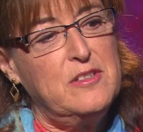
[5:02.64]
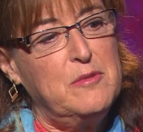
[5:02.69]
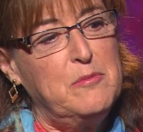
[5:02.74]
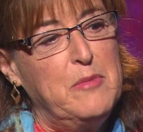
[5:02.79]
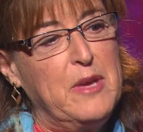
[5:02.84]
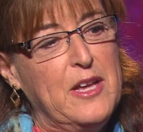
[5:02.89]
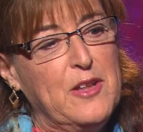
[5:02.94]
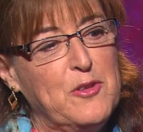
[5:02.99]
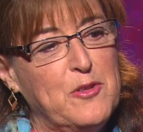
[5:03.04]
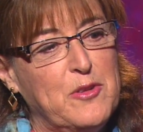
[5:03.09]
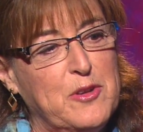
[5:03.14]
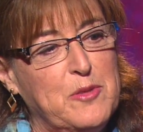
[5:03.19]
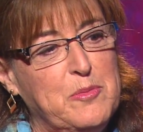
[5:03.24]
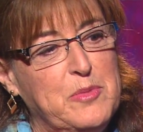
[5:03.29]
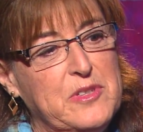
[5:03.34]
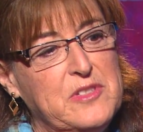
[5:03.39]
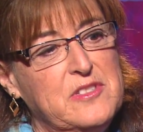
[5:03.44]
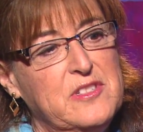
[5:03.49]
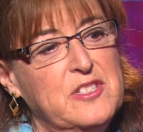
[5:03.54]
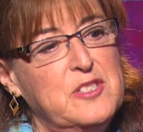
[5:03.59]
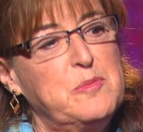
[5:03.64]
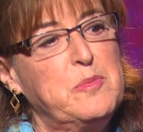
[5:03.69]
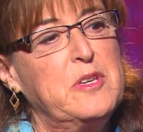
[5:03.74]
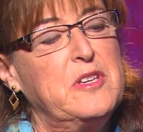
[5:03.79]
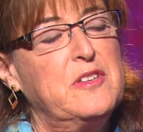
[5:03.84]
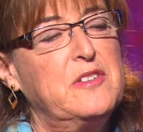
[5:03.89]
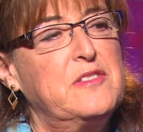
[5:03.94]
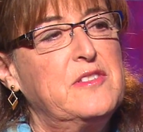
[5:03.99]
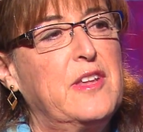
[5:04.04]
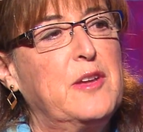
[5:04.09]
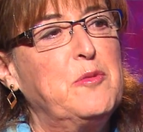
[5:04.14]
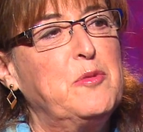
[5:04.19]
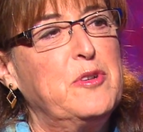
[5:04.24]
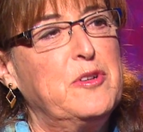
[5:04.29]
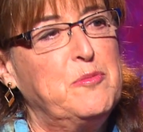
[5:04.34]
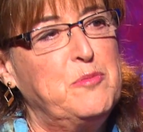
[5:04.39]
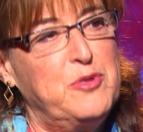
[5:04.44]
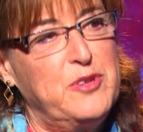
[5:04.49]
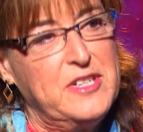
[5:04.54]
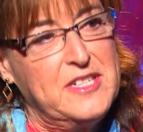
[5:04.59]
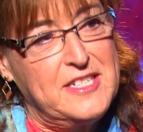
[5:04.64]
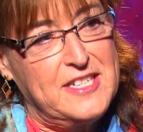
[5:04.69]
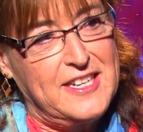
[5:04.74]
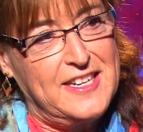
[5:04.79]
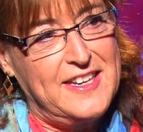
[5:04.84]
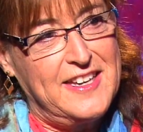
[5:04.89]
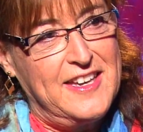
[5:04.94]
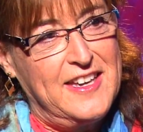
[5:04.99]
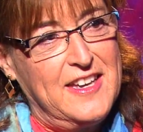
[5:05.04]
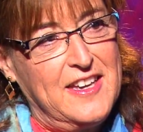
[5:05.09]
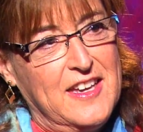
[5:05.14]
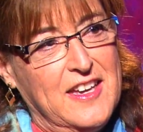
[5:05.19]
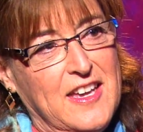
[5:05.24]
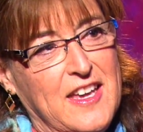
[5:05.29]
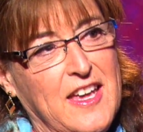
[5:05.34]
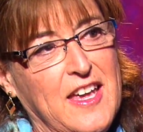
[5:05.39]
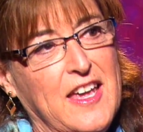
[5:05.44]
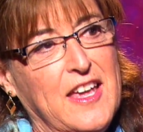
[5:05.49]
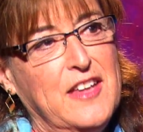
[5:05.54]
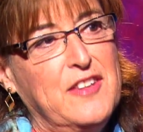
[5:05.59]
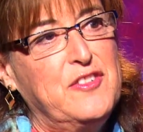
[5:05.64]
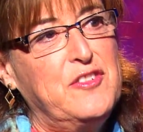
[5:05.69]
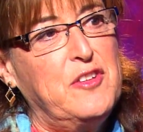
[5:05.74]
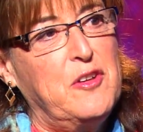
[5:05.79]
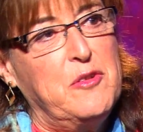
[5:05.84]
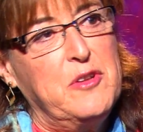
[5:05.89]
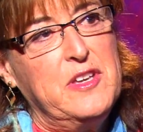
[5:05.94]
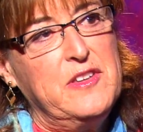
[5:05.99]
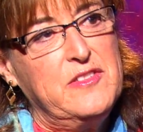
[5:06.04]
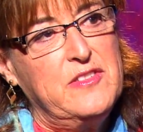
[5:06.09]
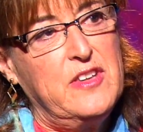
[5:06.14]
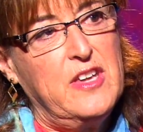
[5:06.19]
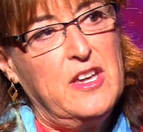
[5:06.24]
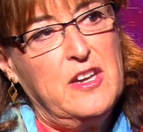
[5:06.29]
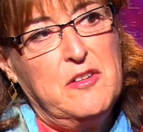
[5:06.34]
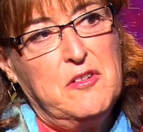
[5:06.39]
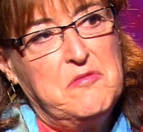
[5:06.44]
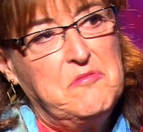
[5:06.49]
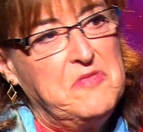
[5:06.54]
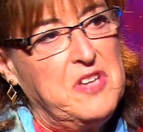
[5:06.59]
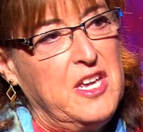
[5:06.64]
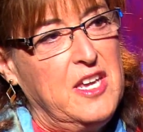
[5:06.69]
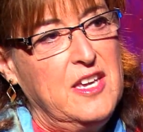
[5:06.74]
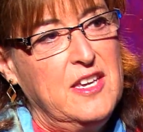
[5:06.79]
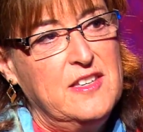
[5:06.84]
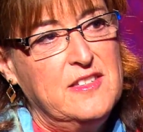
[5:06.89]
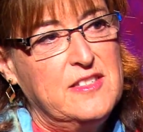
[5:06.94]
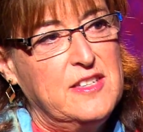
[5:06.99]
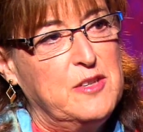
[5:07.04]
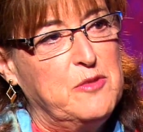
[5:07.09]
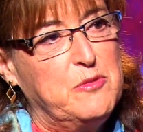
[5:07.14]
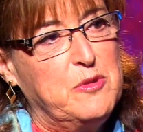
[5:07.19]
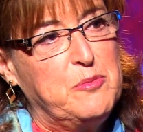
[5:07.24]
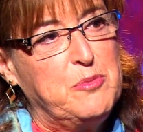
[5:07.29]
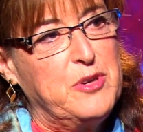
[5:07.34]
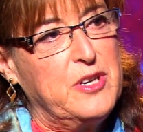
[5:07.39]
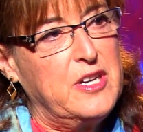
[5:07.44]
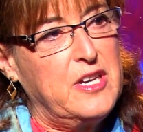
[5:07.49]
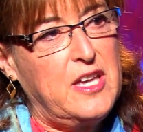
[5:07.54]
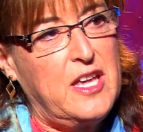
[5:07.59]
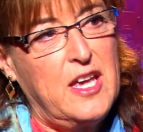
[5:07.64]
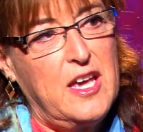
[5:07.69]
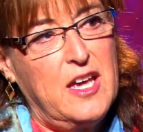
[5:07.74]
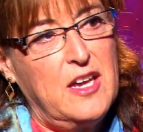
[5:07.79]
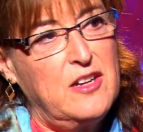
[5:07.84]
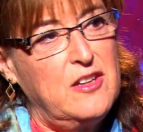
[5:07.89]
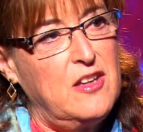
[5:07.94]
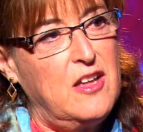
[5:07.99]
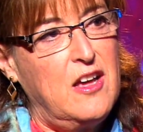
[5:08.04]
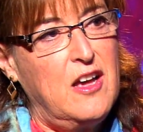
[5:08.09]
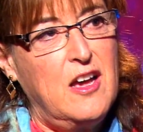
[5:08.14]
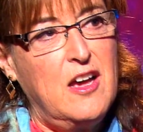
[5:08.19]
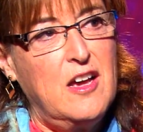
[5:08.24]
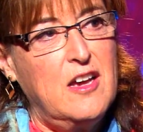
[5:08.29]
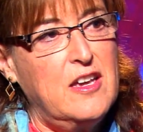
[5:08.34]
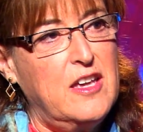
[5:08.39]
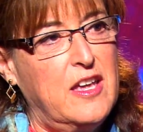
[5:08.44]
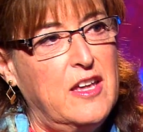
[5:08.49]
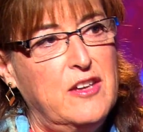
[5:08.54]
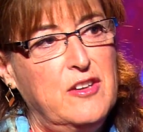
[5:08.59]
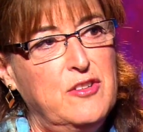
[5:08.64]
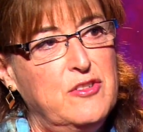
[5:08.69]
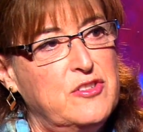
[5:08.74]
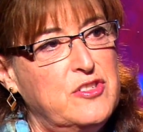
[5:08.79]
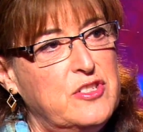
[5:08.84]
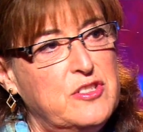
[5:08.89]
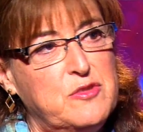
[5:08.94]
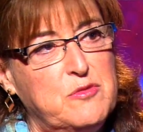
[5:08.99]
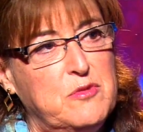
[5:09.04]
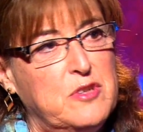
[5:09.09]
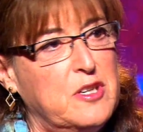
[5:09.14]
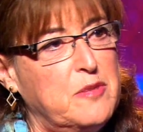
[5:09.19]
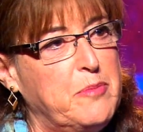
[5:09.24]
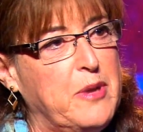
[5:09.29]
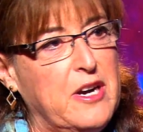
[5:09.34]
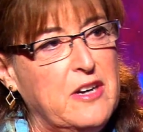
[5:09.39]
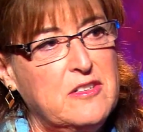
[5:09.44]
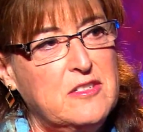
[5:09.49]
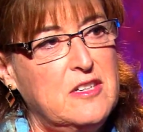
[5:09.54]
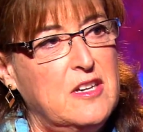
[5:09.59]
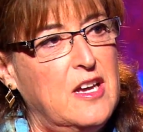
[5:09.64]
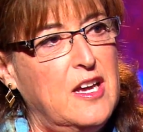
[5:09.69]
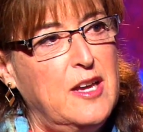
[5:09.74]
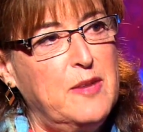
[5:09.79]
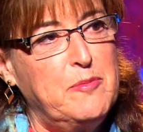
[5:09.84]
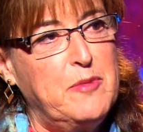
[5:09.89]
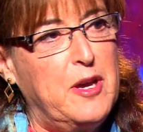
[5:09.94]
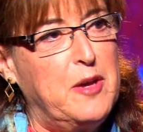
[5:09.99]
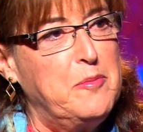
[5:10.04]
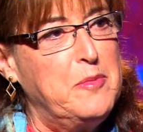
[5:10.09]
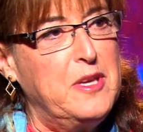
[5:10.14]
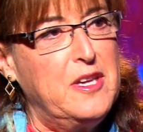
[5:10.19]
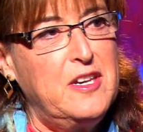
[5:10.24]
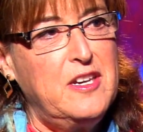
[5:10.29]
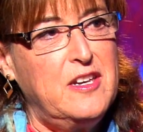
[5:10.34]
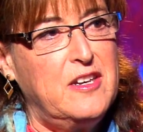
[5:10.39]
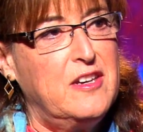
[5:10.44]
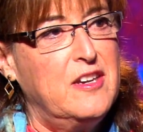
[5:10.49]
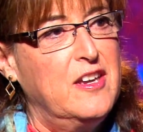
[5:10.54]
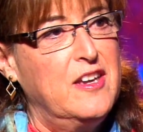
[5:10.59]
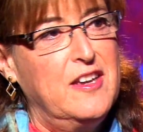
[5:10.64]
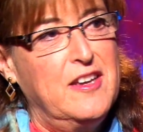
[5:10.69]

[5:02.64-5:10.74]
the mail order business because they were in printing. And so he said, "Easy, we'll print a catalog and you'll just work part-time, come in and,